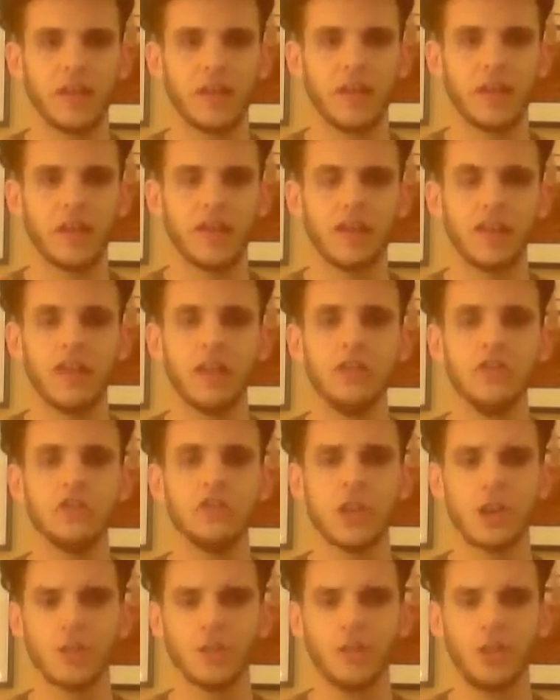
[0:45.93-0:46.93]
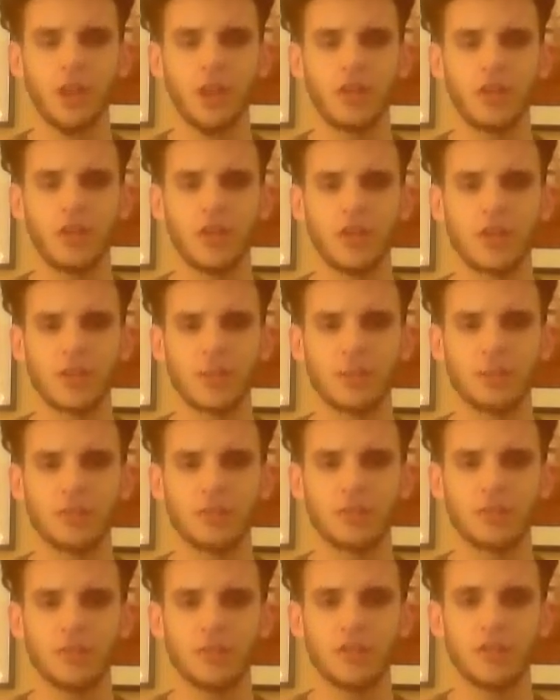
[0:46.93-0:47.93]
And in general, I think it's a
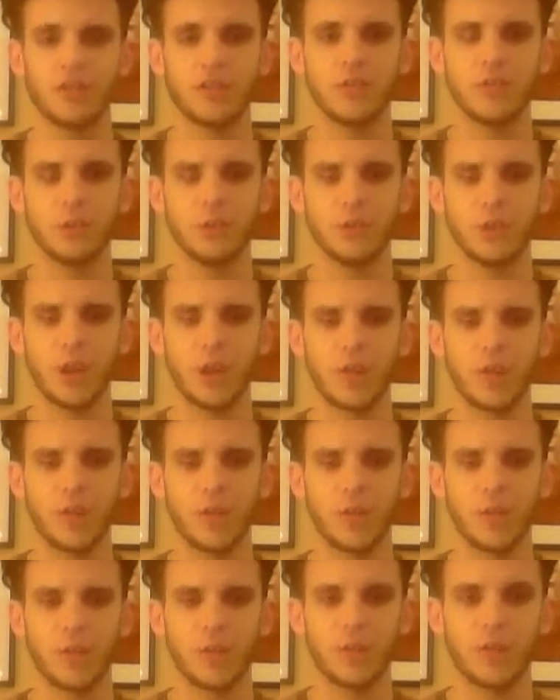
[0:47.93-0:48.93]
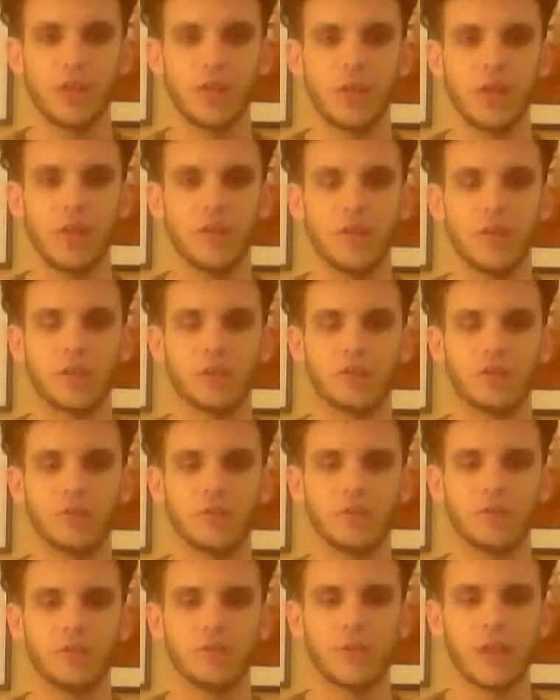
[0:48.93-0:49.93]
pretty good argument that
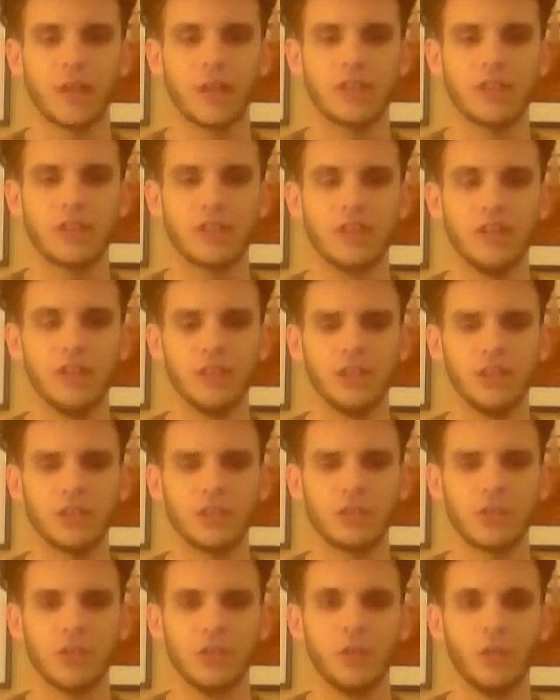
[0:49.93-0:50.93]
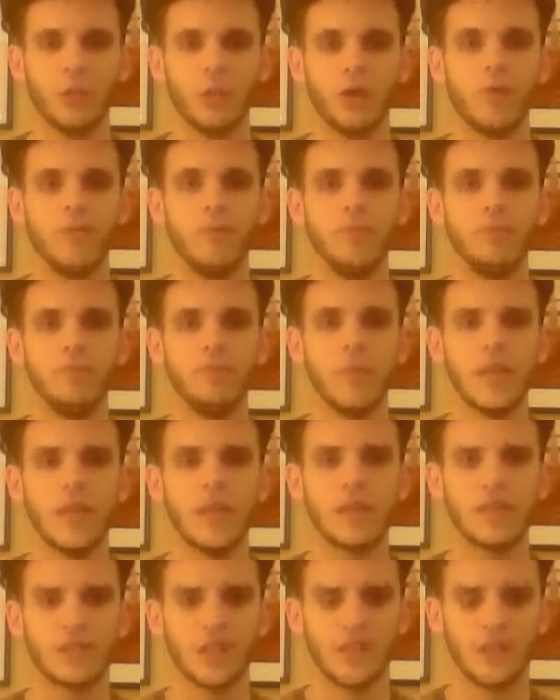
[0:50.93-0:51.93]
tends to illustrate what
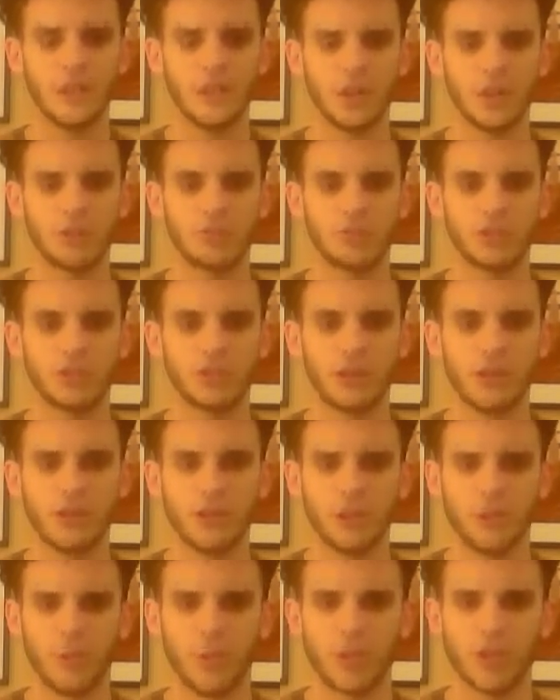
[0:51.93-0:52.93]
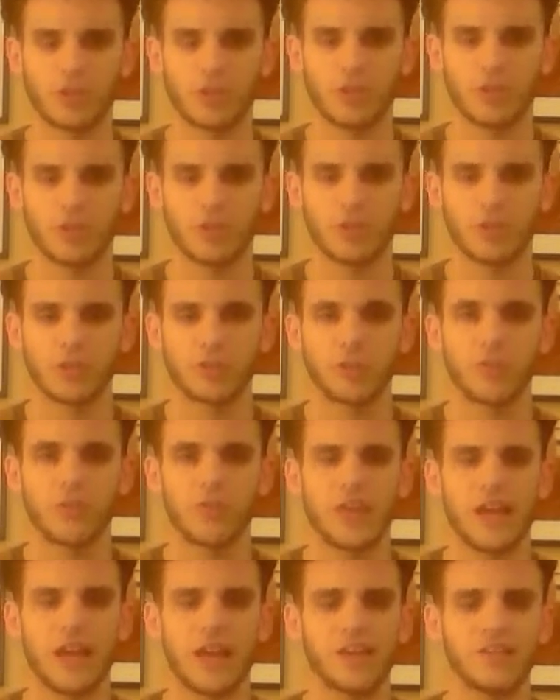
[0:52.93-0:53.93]
makes a good pro argument. So I'll start with
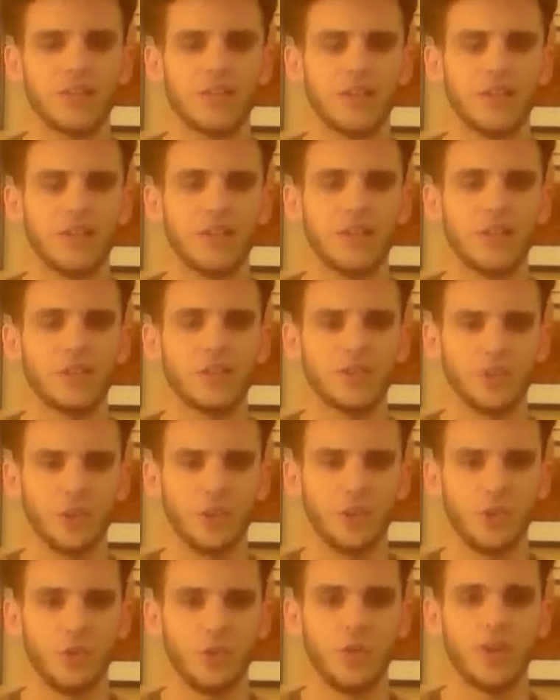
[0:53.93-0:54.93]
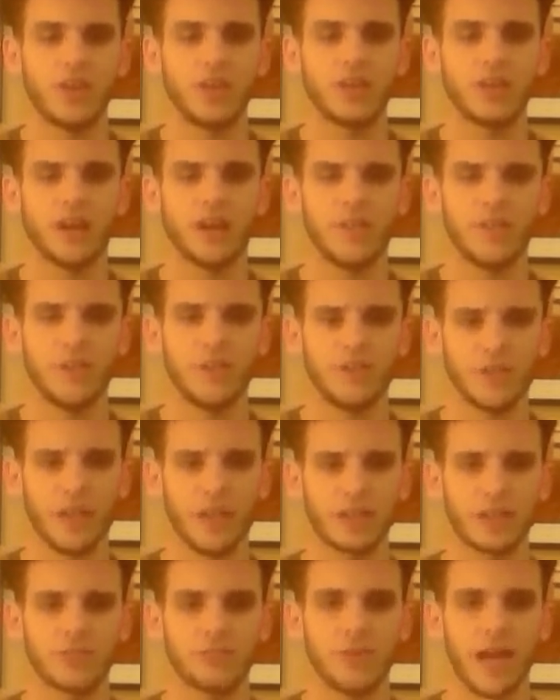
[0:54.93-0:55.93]
that so we can kind of use it
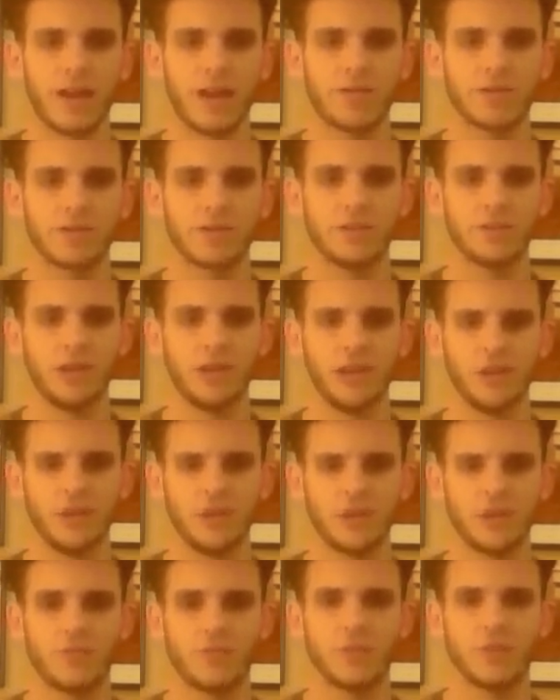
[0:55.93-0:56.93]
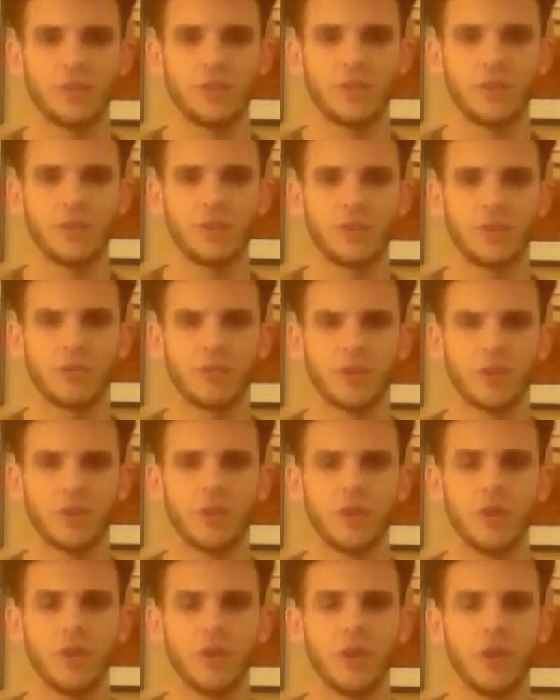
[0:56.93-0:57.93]
as comparison for other stuff as we go through.